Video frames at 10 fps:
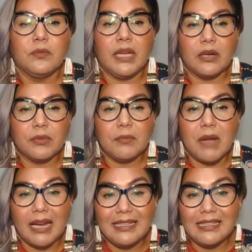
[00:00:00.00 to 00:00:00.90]
We are
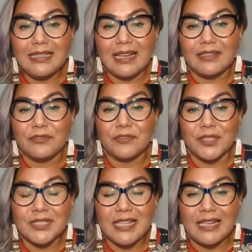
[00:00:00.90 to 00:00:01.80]
reminded that the
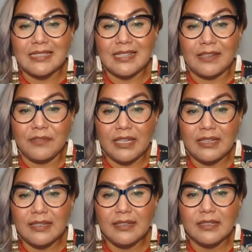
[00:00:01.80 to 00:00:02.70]
first
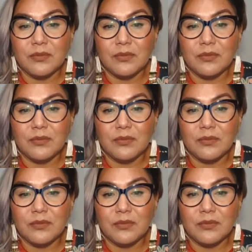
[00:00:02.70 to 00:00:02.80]
Thanksgiving